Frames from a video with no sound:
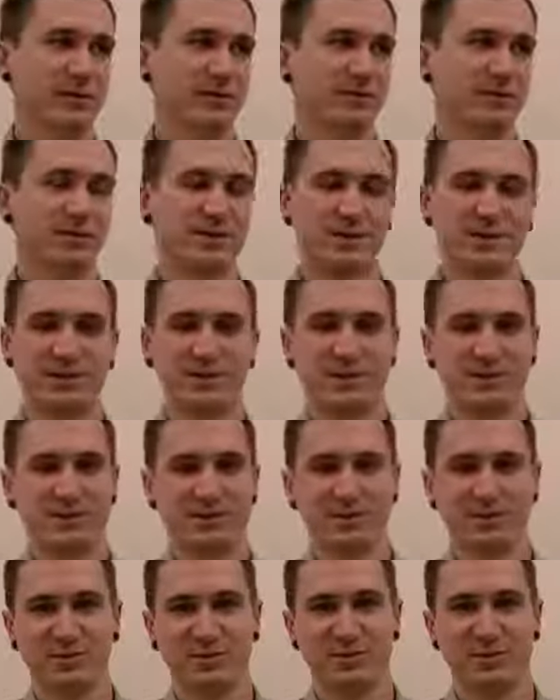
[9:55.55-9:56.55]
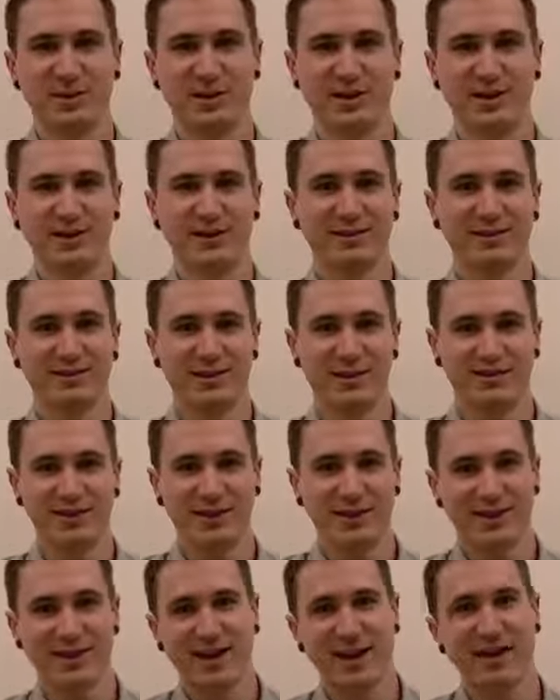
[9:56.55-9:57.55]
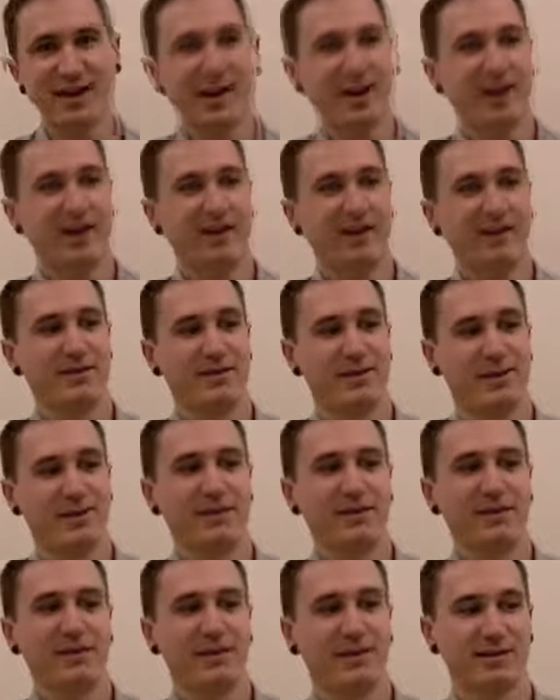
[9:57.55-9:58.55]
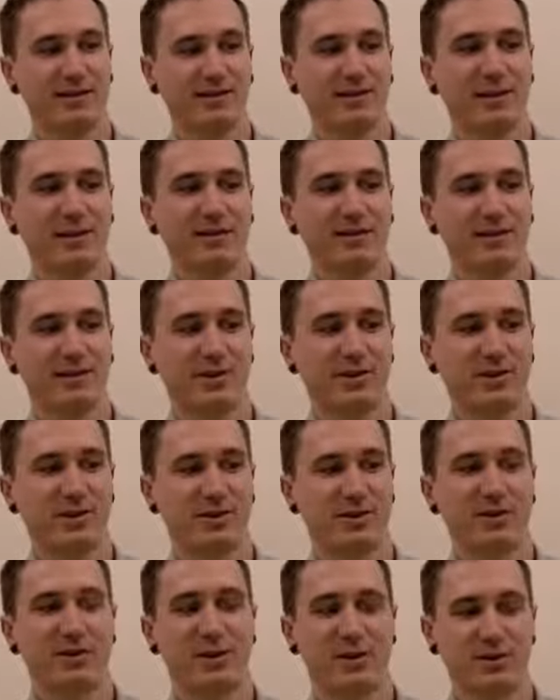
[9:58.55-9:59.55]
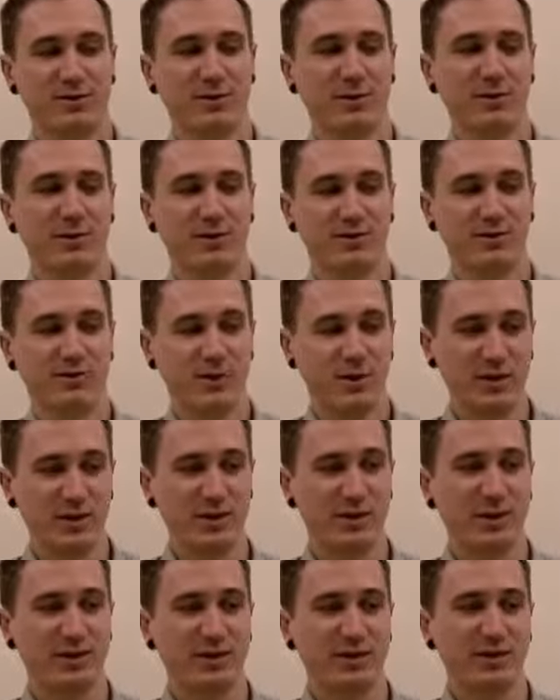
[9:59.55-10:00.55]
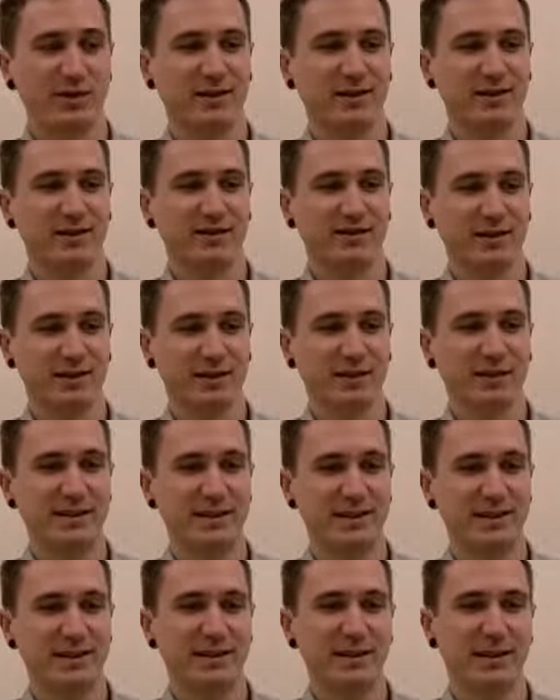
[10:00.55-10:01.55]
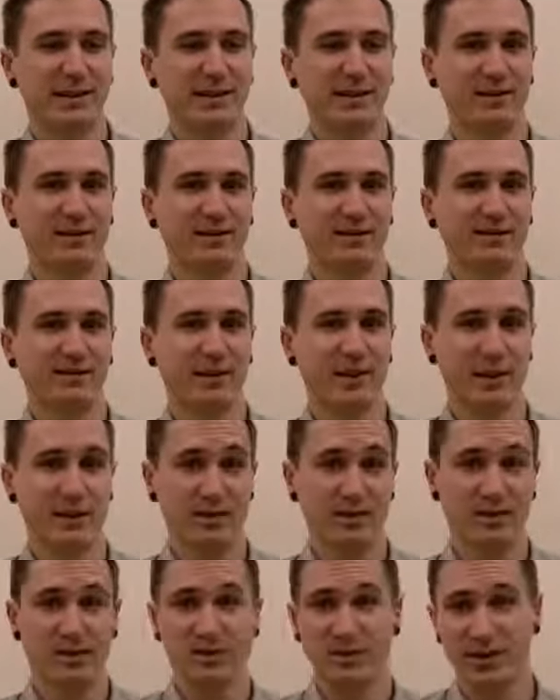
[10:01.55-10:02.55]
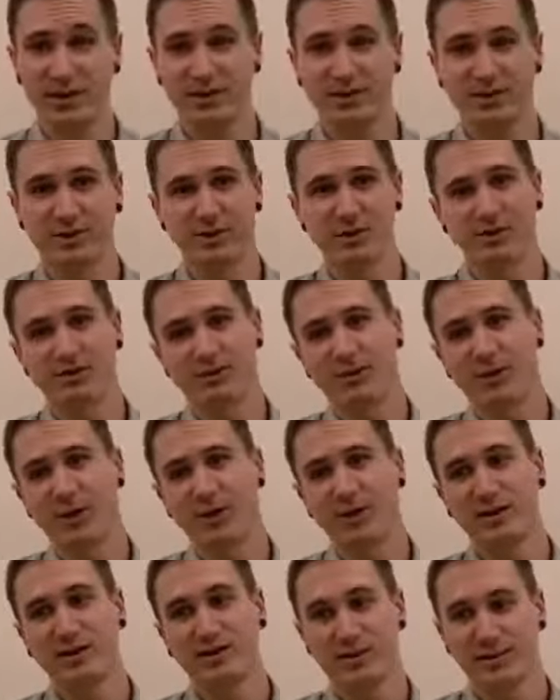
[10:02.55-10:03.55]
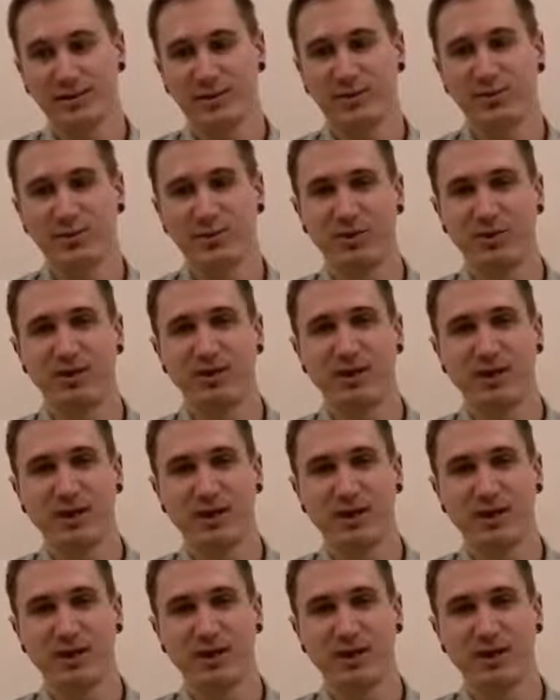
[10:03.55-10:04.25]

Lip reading: syllogisms and stuff like that. I think that Satya Kalra has really succeeded in her lecture as well as in her book